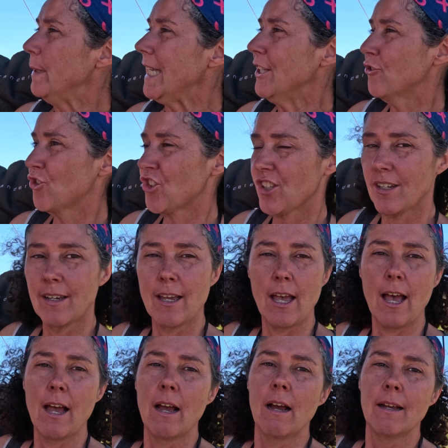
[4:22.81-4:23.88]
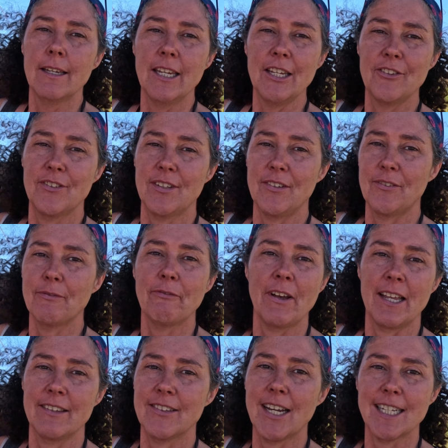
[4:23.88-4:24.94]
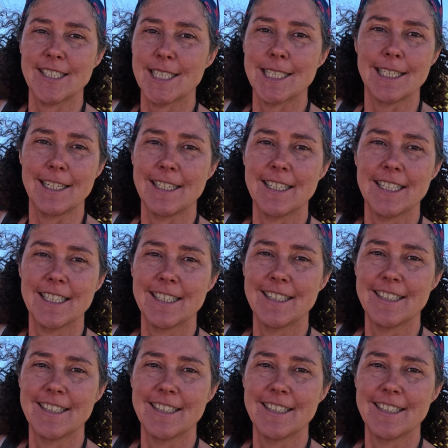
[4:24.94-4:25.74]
Beach. It is fantastic.